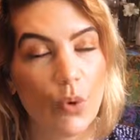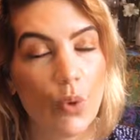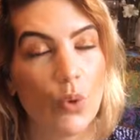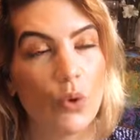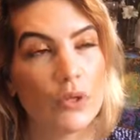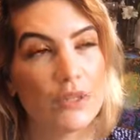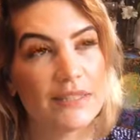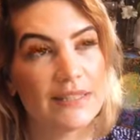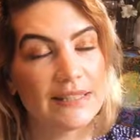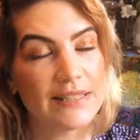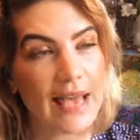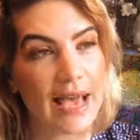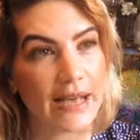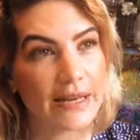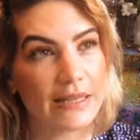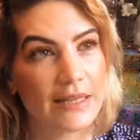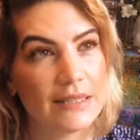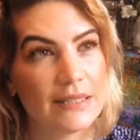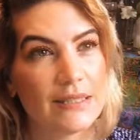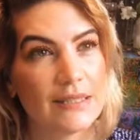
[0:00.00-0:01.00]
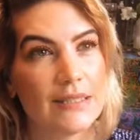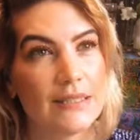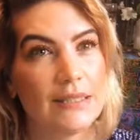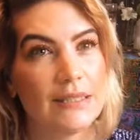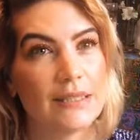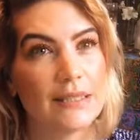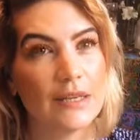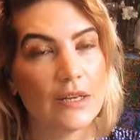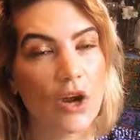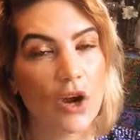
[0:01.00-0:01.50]
old
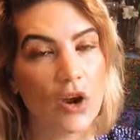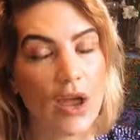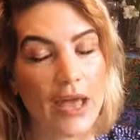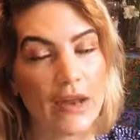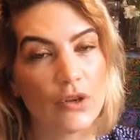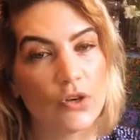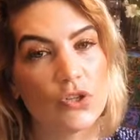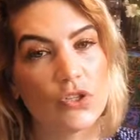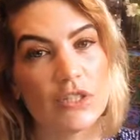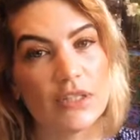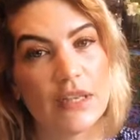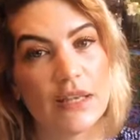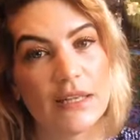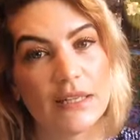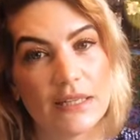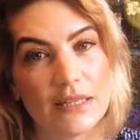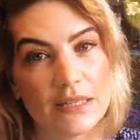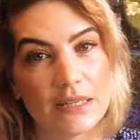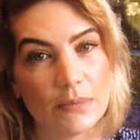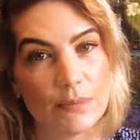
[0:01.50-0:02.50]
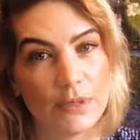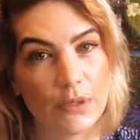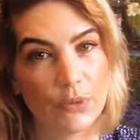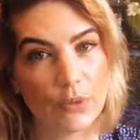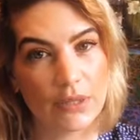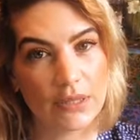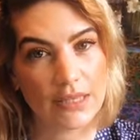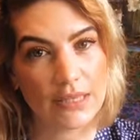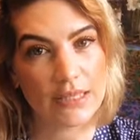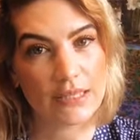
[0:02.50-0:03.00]
stagnancies in our energy that need to be
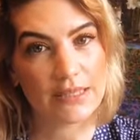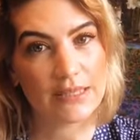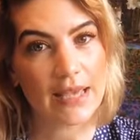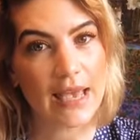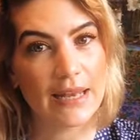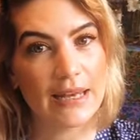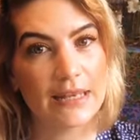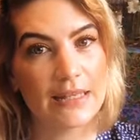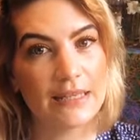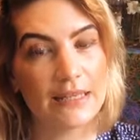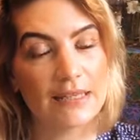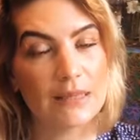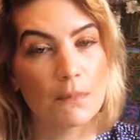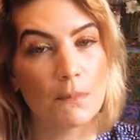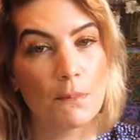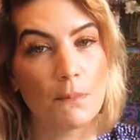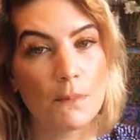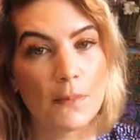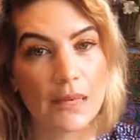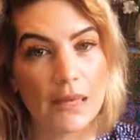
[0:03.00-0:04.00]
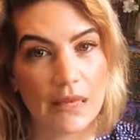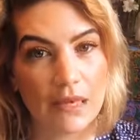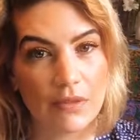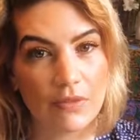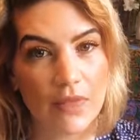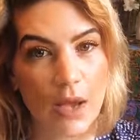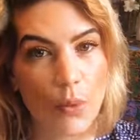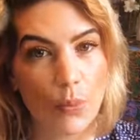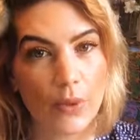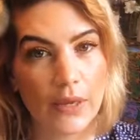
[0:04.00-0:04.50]
released and it doesn't mean
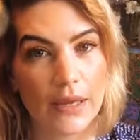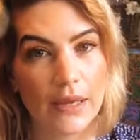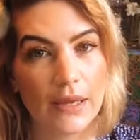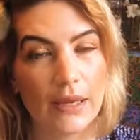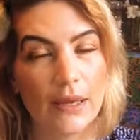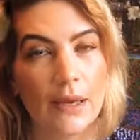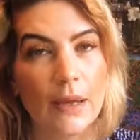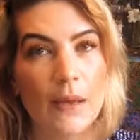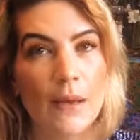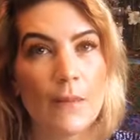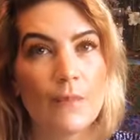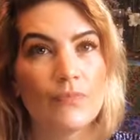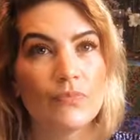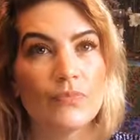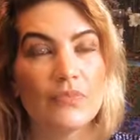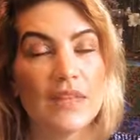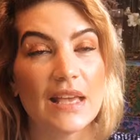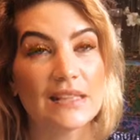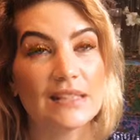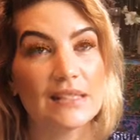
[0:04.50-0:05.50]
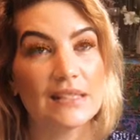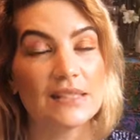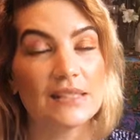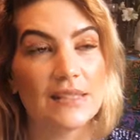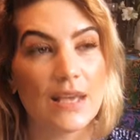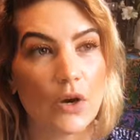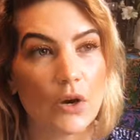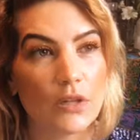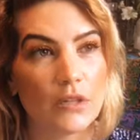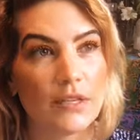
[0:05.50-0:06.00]
that we
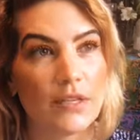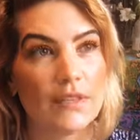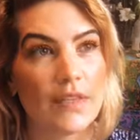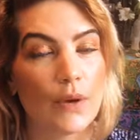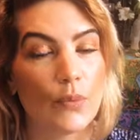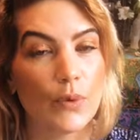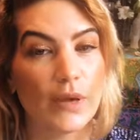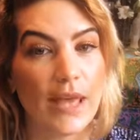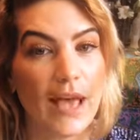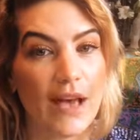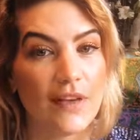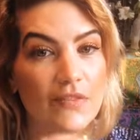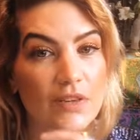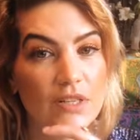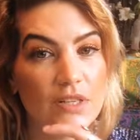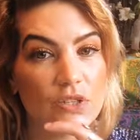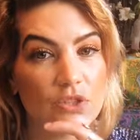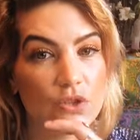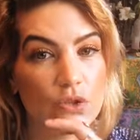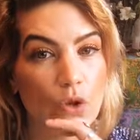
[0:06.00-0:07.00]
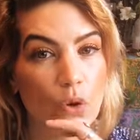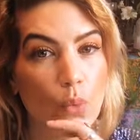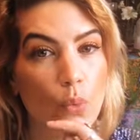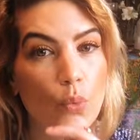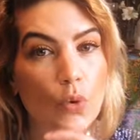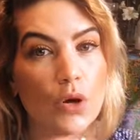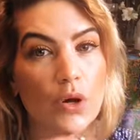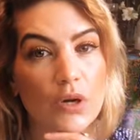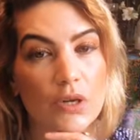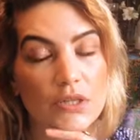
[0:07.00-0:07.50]
necessarily that we have additional
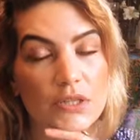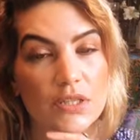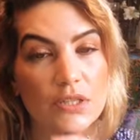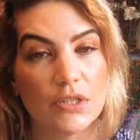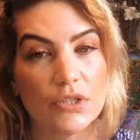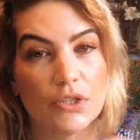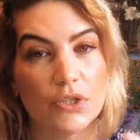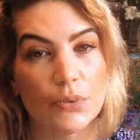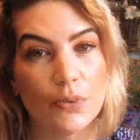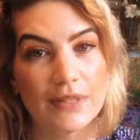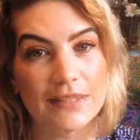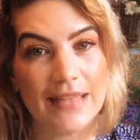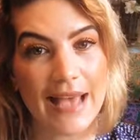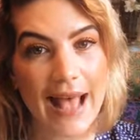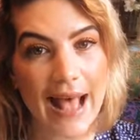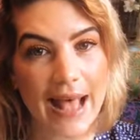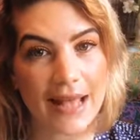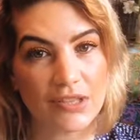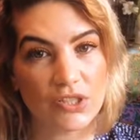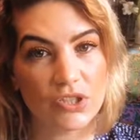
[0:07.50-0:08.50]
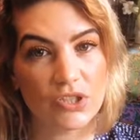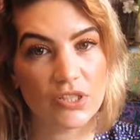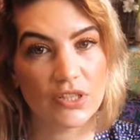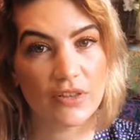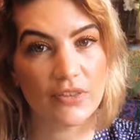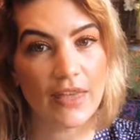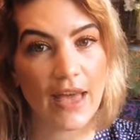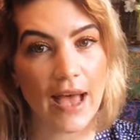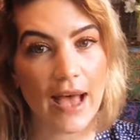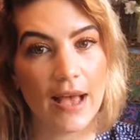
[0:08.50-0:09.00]
work to do attached to
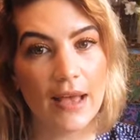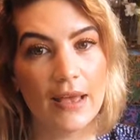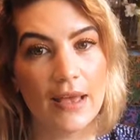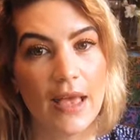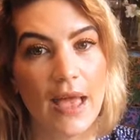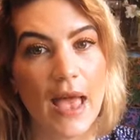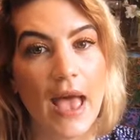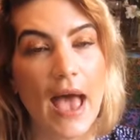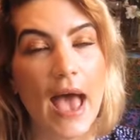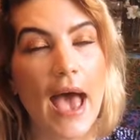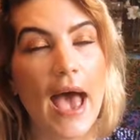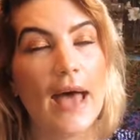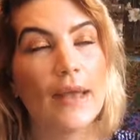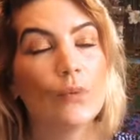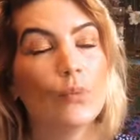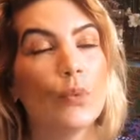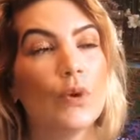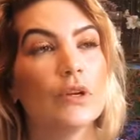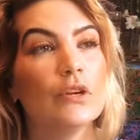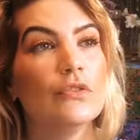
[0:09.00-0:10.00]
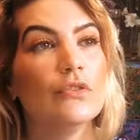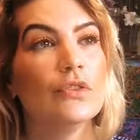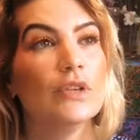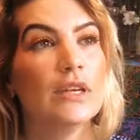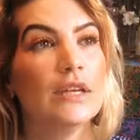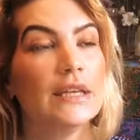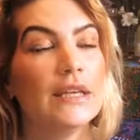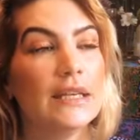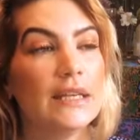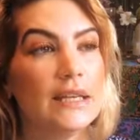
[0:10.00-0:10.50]
that. And one of
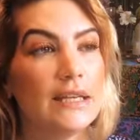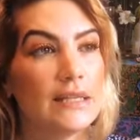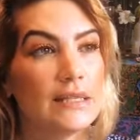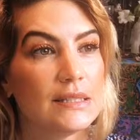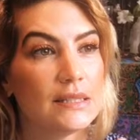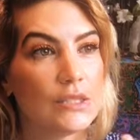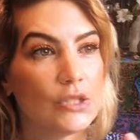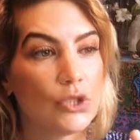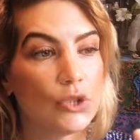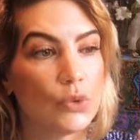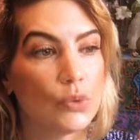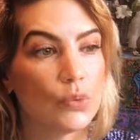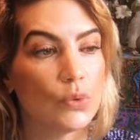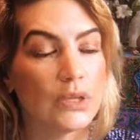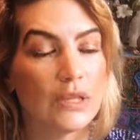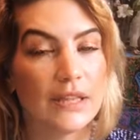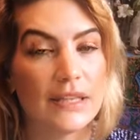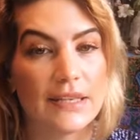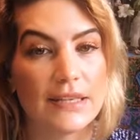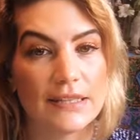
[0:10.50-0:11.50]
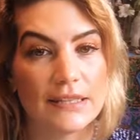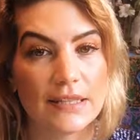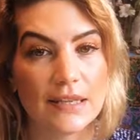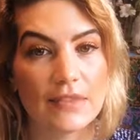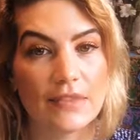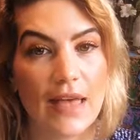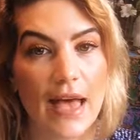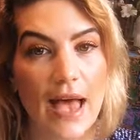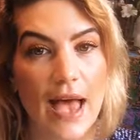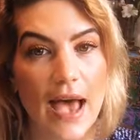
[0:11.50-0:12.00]
the keys to
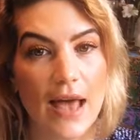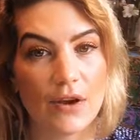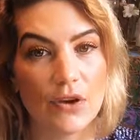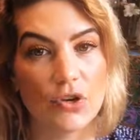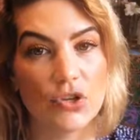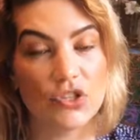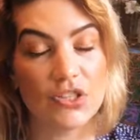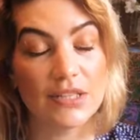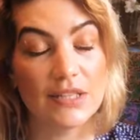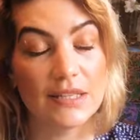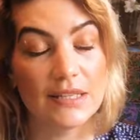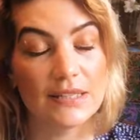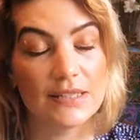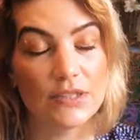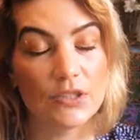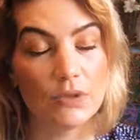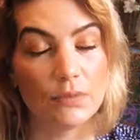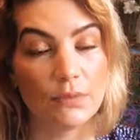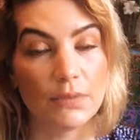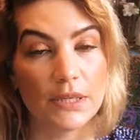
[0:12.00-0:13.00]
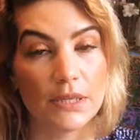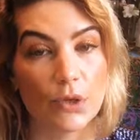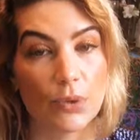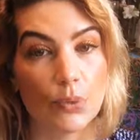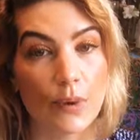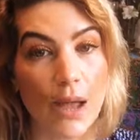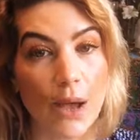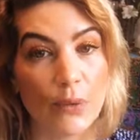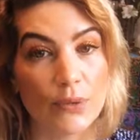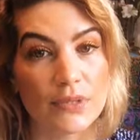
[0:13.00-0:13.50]
releasing that energy is to be
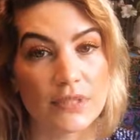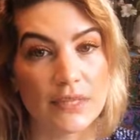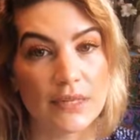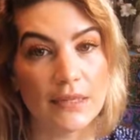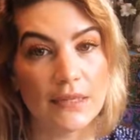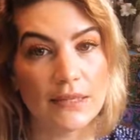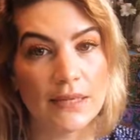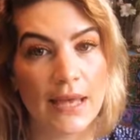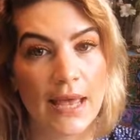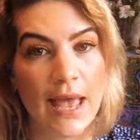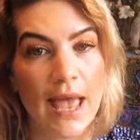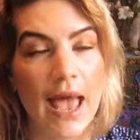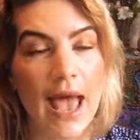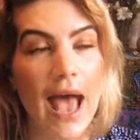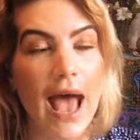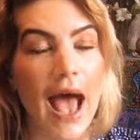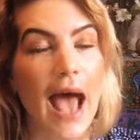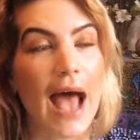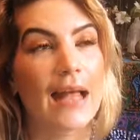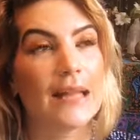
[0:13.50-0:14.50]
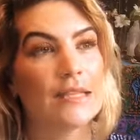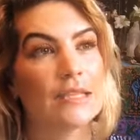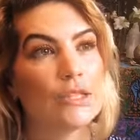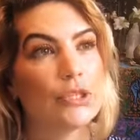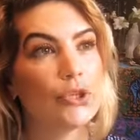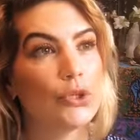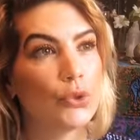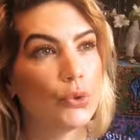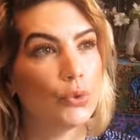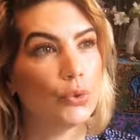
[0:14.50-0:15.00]
grounded and
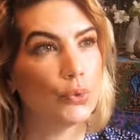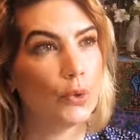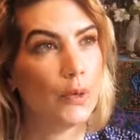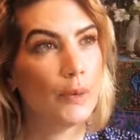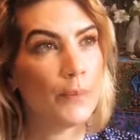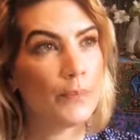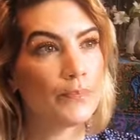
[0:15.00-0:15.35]
to